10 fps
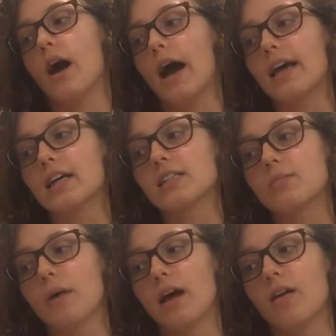I
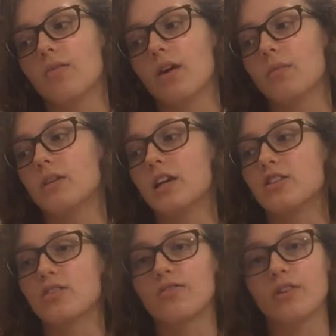guess my
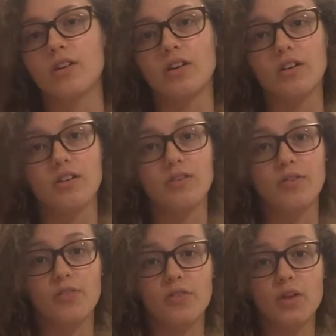recommendation for
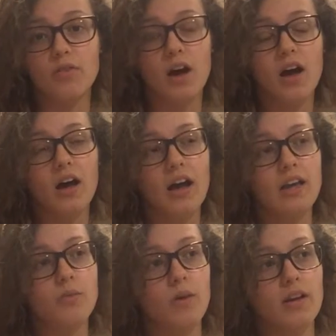if you're fully raw
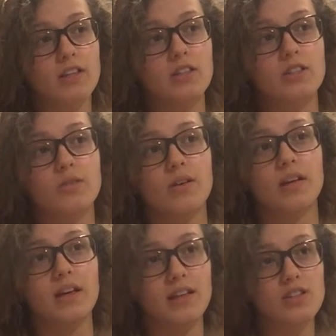and wanting to do
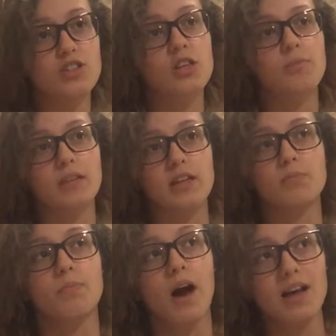it as cheaply
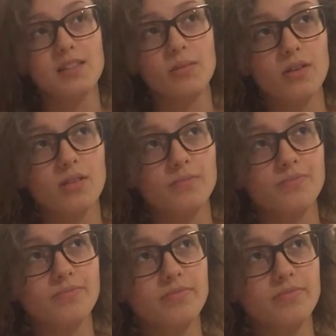as possible,